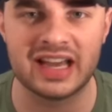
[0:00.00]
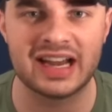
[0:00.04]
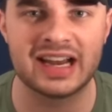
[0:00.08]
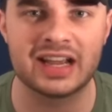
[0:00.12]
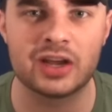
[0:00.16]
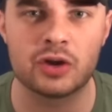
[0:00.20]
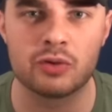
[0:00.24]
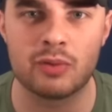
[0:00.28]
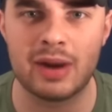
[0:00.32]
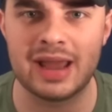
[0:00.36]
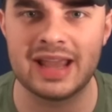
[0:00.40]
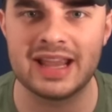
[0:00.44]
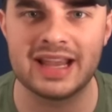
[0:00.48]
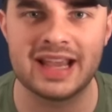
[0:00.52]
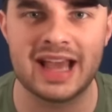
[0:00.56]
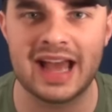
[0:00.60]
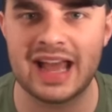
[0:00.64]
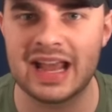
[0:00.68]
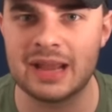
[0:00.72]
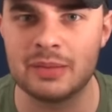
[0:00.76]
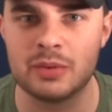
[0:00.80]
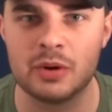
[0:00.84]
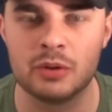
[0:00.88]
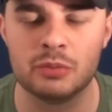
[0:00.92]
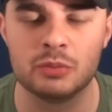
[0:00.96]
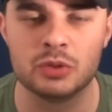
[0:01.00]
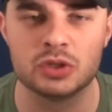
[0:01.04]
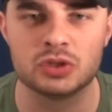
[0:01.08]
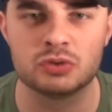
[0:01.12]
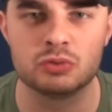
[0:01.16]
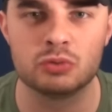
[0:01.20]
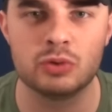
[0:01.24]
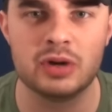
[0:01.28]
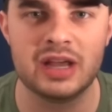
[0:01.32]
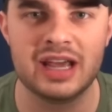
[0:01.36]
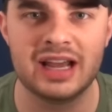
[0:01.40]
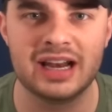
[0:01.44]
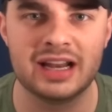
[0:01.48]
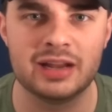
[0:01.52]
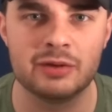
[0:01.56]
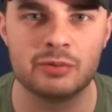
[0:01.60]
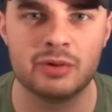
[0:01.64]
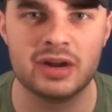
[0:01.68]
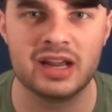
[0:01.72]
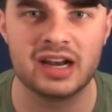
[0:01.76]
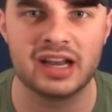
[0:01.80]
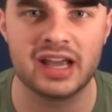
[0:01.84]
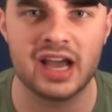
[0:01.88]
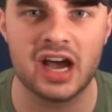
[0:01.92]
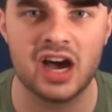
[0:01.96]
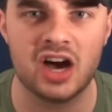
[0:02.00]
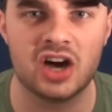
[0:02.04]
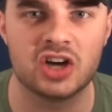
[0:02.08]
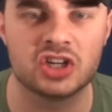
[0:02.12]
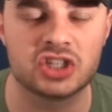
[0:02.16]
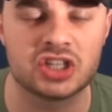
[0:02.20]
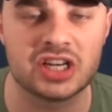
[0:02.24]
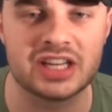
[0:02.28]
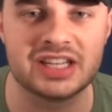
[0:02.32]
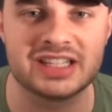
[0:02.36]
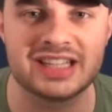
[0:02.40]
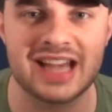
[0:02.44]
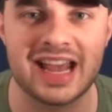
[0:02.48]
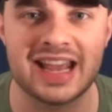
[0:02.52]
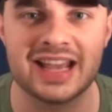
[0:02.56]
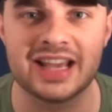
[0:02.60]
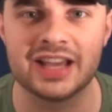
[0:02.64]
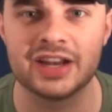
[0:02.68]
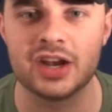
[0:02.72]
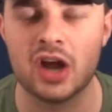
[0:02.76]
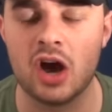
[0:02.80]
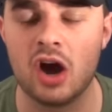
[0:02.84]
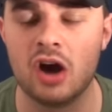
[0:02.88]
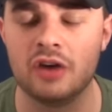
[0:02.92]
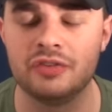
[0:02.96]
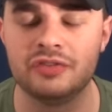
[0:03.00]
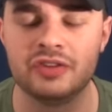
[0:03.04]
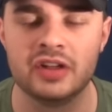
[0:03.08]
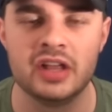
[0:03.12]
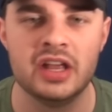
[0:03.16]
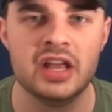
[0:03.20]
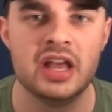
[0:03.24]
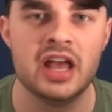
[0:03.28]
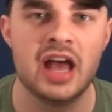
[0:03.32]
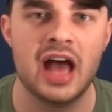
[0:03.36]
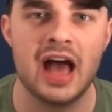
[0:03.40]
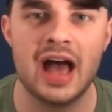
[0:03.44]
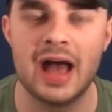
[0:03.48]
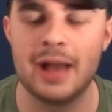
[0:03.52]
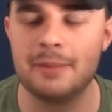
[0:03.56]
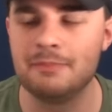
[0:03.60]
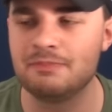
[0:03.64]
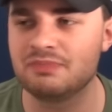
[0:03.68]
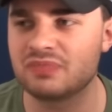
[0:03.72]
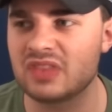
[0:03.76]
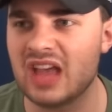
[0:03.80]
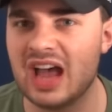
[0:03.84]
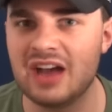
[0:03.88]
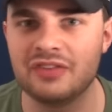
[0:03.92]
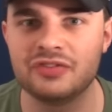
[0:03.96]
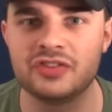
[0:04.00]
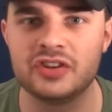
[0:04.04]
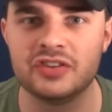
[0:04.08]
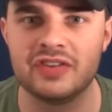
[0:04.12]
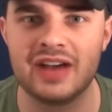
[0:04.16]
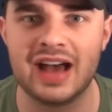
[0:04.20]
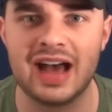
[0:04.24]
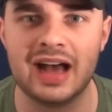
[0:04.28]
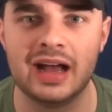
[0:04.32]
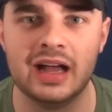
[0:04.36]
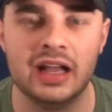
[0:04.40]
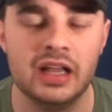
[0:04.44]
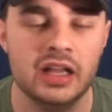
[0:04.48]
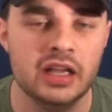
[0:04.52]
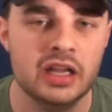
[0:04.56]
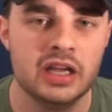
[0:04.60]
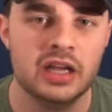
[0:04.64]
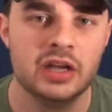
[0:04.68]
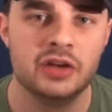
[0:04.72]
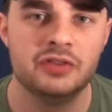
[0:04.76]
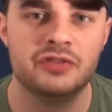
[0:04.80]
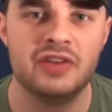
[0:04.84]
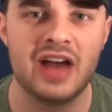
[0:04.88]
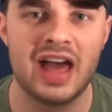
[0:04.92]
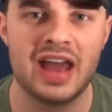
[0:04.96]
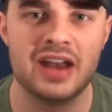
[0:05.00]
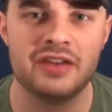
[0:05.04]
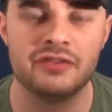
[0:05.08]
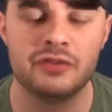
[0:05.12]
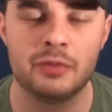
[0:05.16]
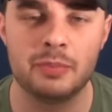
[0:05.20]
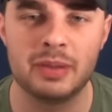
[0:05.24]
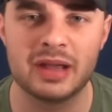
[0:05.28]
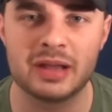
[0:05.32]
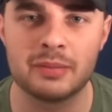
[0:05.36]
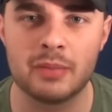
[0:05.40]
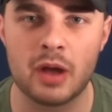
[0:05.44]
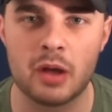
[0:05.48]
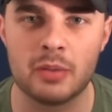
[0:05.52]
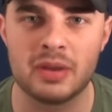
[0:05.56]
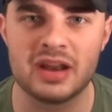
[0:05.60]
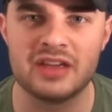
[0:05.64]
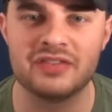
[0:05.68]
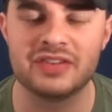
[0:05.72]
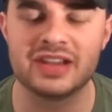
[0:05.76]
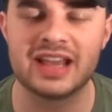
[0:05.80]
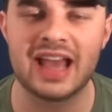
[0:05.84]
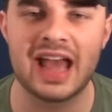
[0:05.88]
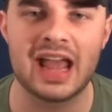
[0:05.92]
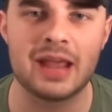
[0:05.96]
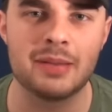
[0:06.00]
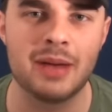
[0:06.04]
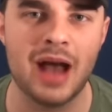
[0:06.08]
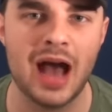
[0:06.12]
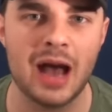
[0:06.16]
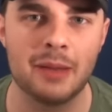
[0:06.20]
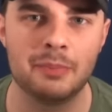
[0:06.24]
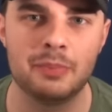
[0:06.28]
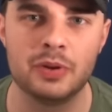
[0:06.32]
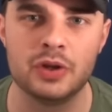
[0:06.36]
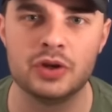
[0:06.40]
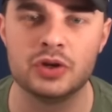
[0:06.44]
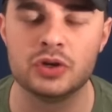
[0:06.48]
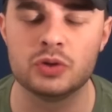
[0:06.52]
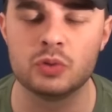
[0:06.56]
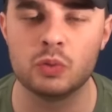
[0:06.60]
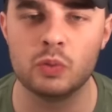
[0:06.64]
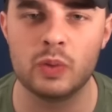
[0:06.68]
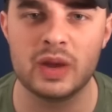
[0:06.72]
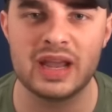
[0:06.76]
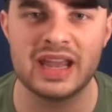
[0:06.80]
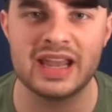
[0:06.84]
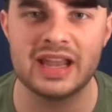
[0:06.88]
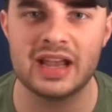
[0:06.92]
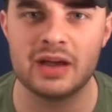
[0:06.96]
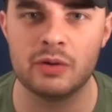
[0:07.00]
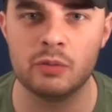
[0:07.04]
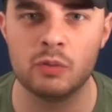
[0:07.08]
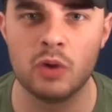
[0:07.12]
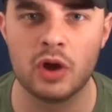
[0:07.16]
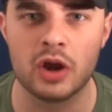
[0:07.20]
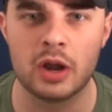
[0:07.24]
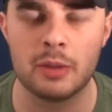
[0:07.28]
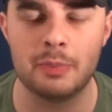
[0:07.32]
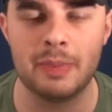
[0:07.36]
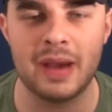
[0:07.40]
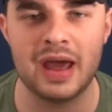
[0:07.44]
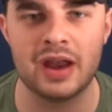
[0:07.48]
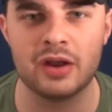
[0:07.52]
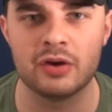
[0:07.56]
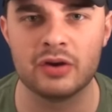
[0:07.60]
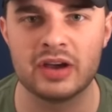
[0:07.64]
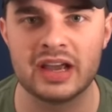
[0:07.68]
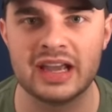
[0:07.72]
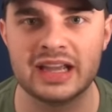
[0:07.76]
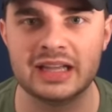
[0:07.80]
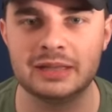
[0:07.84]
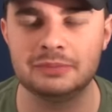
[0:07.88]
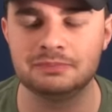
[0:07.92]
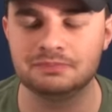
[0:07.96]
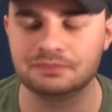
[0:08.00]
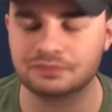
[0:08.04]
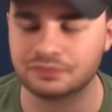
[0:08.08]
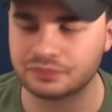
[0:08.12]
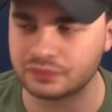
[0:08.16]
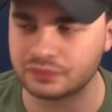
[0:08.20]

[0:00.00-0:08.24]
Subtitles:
had a great game and was really, really harshly taken off. After that, then the big moment in the game happened. We won a penalty.